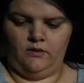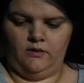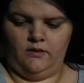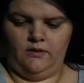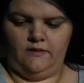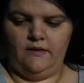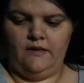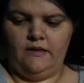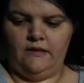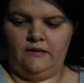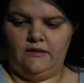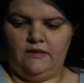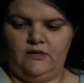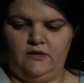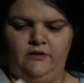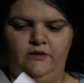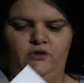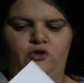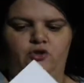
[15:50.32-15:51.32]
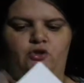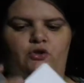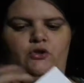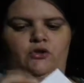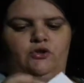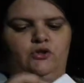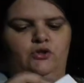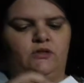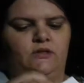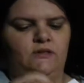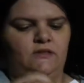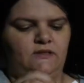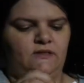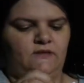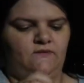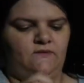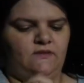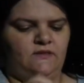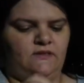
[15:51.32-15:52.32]
I think the charger and
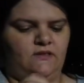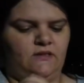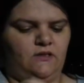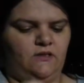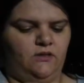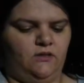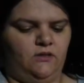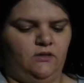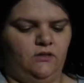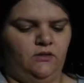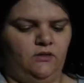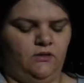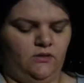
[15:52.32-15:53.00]
stuff is in here.